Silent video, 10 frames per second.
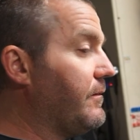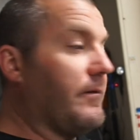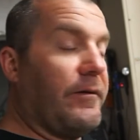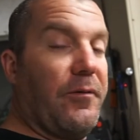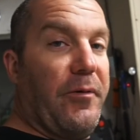
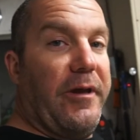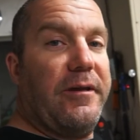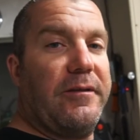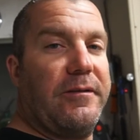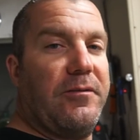Anyway,
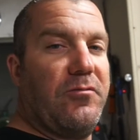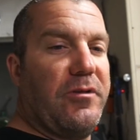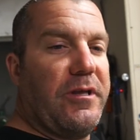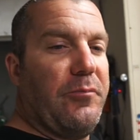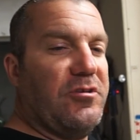didn't really
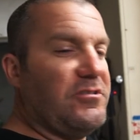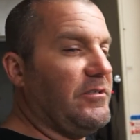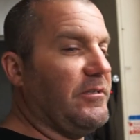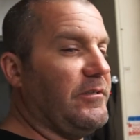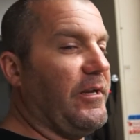get much
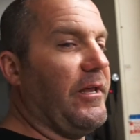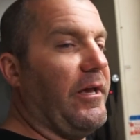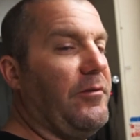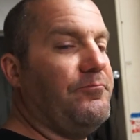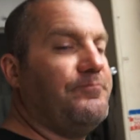done
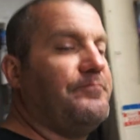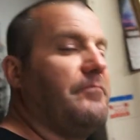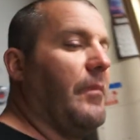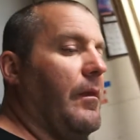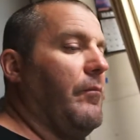today.
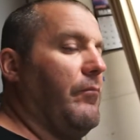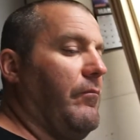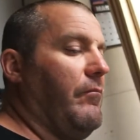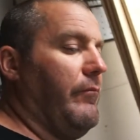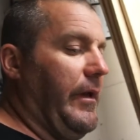
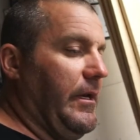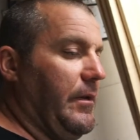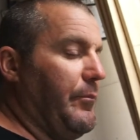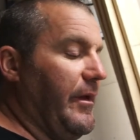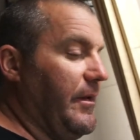Mainly
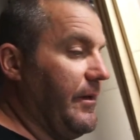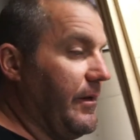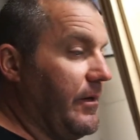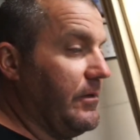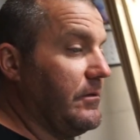been,
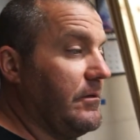uh,